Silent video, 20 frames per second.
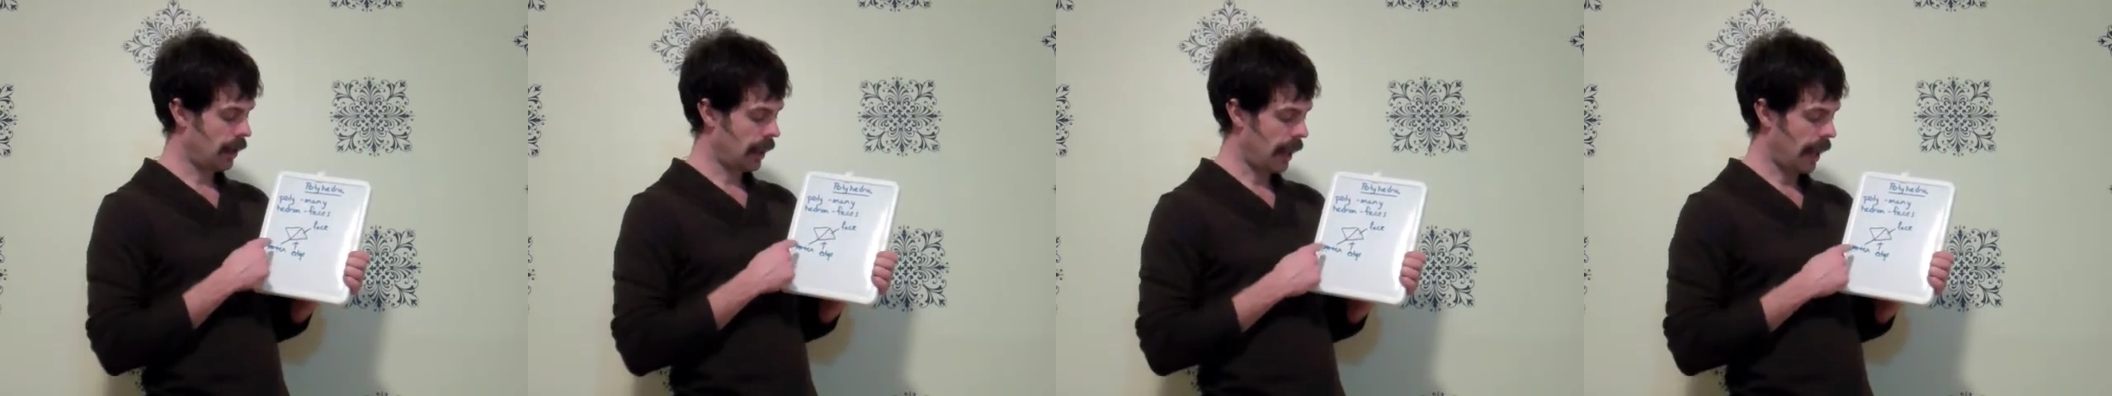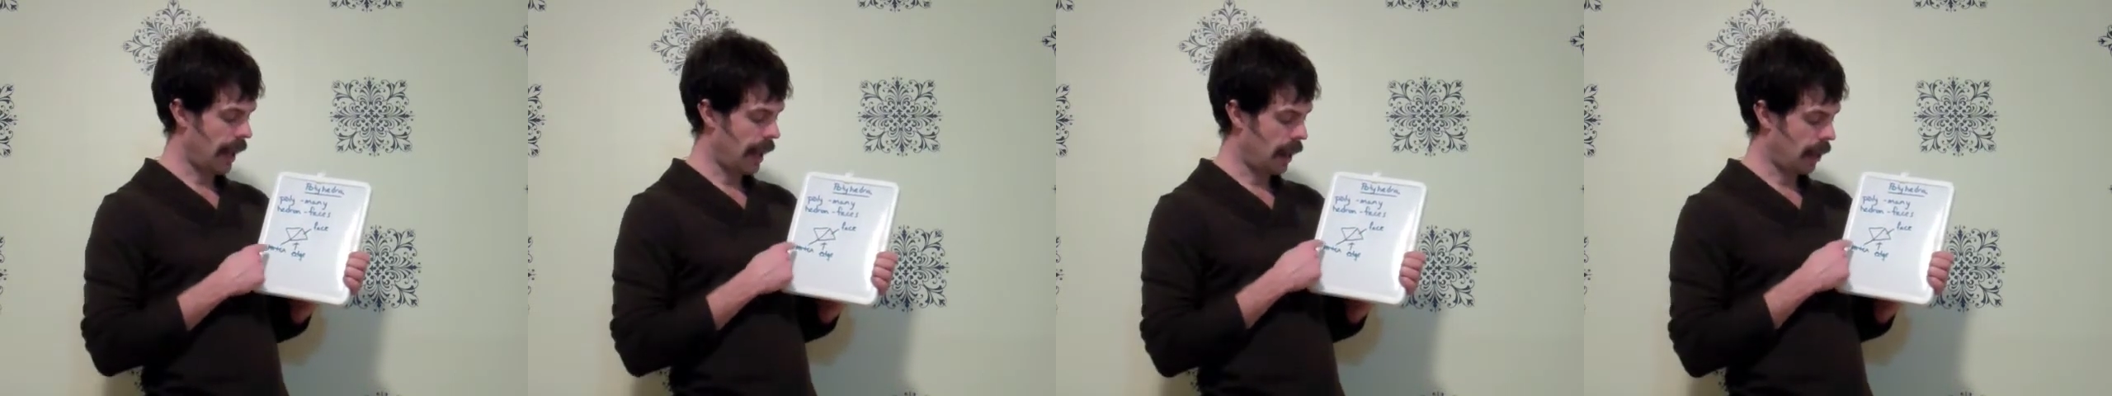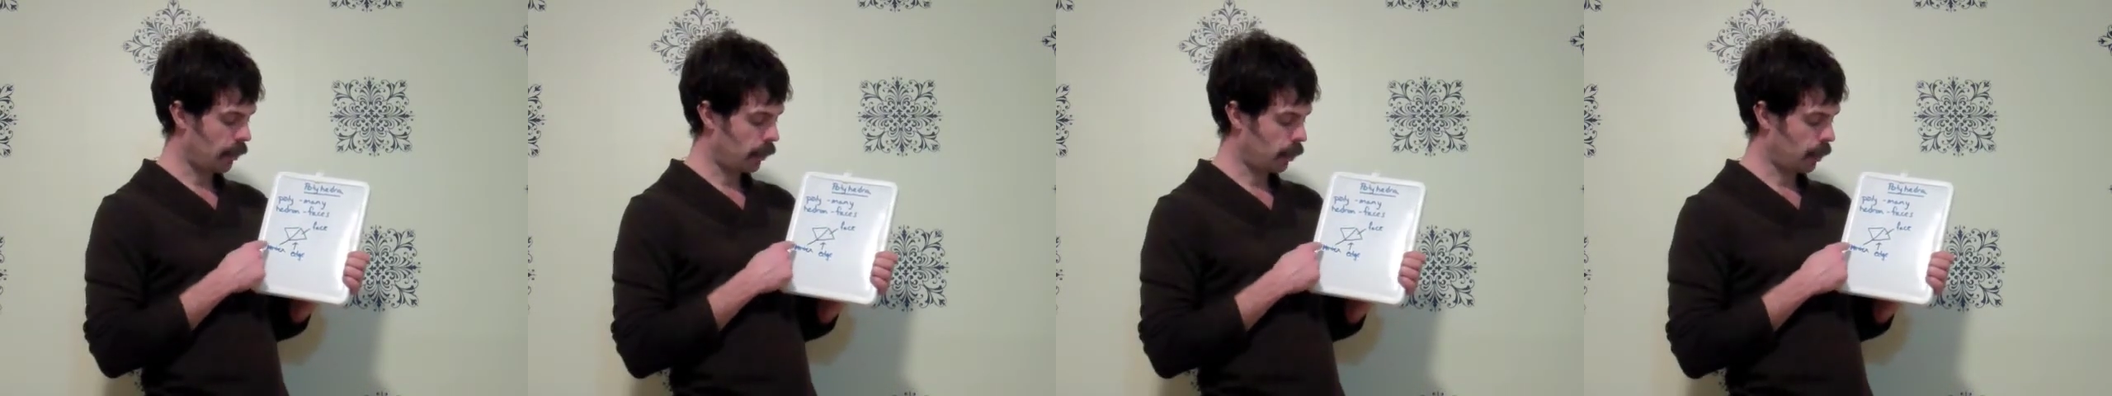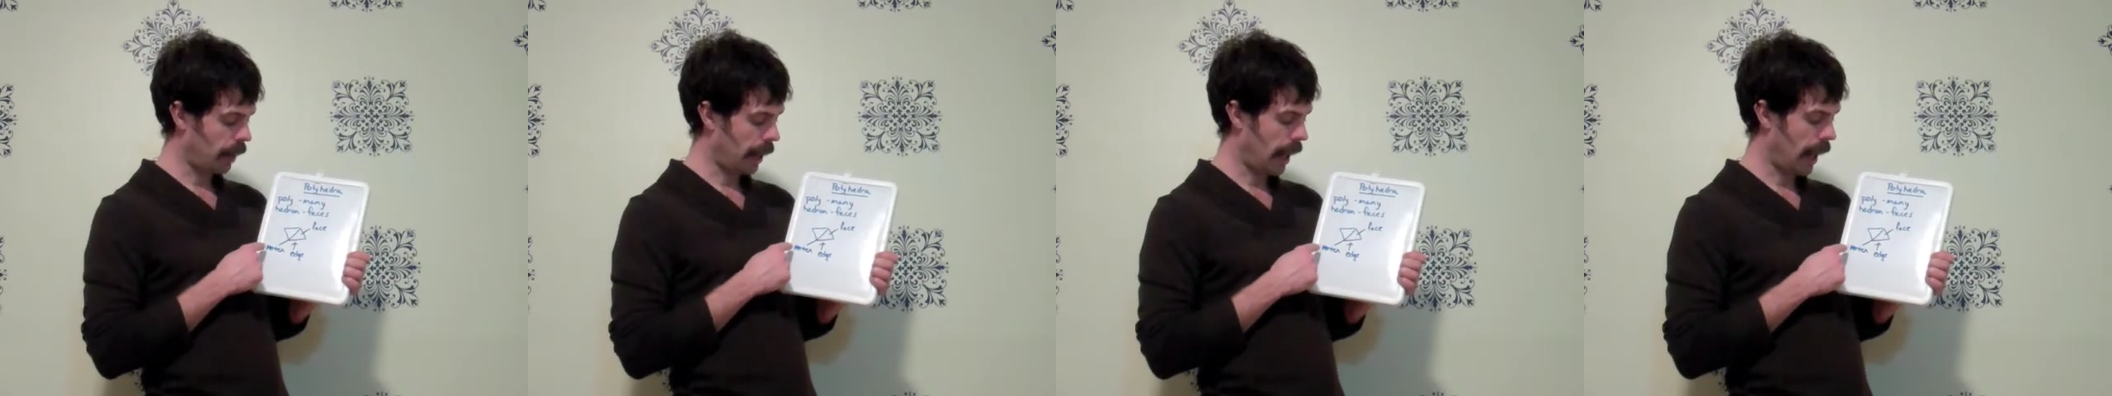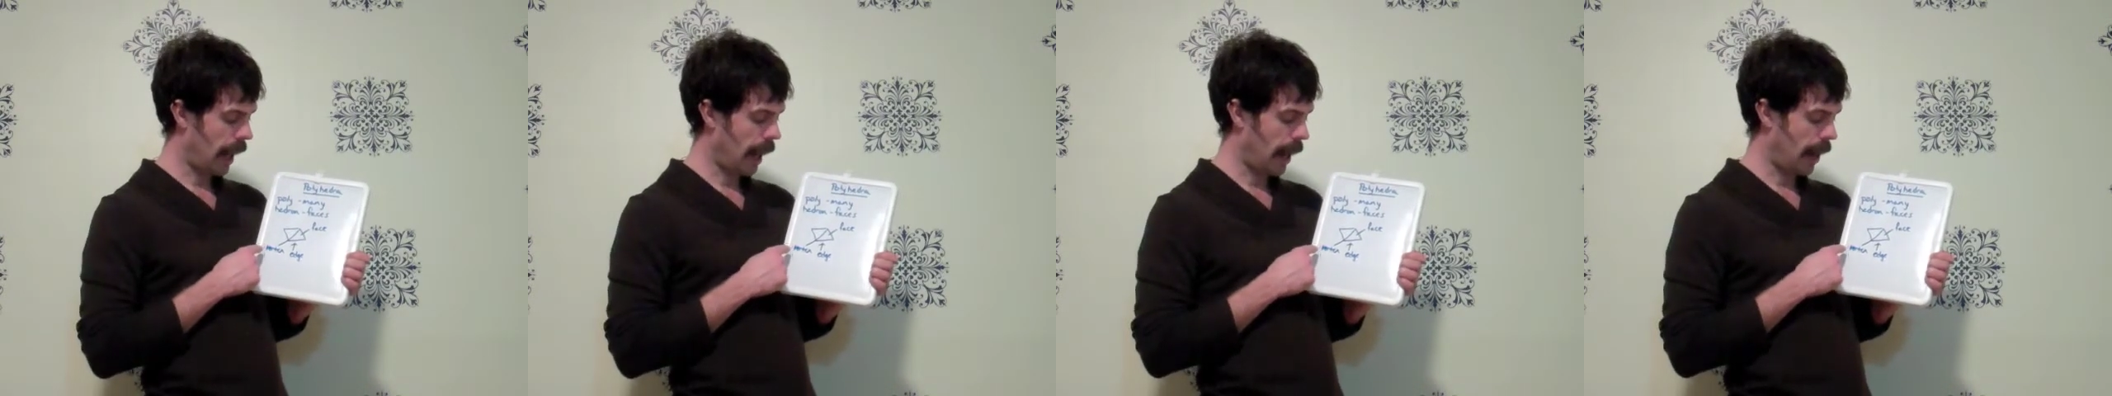and we
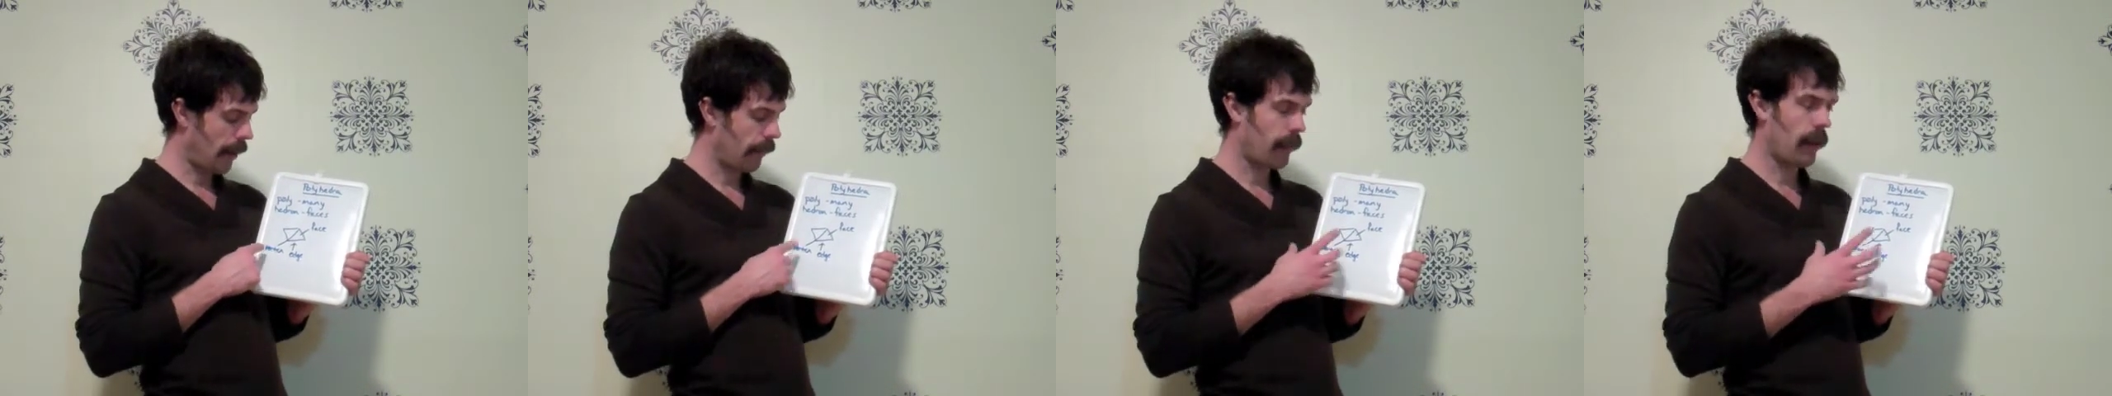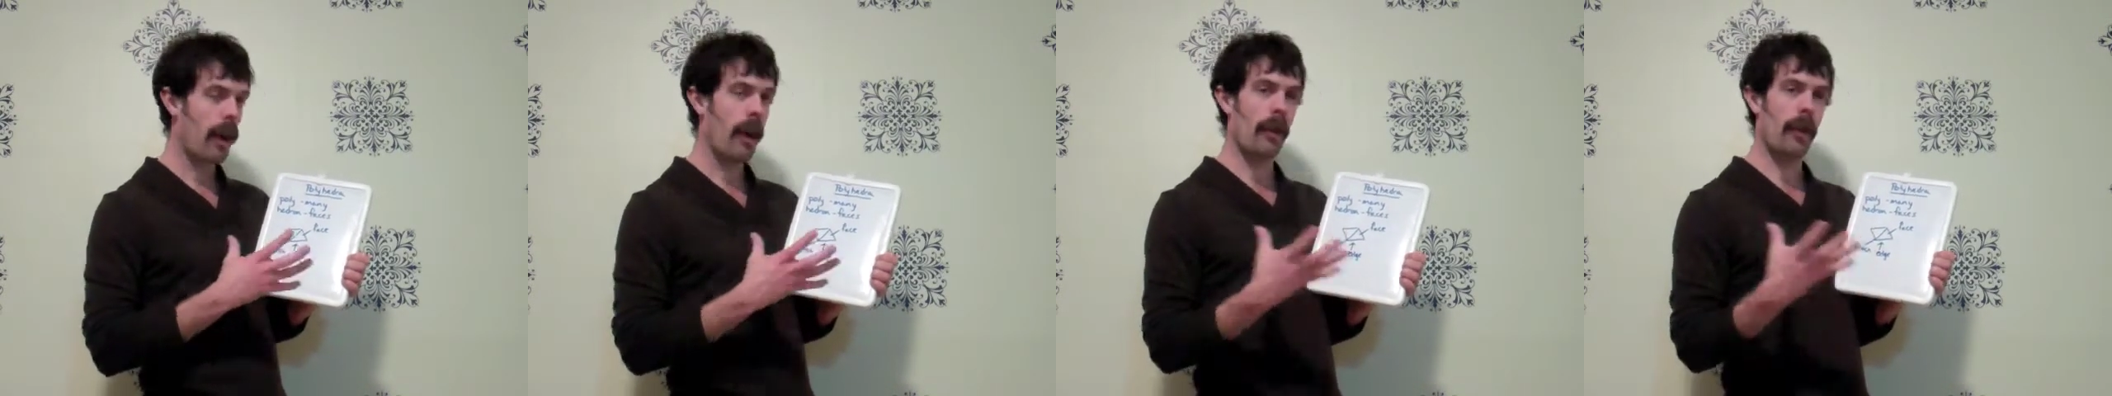have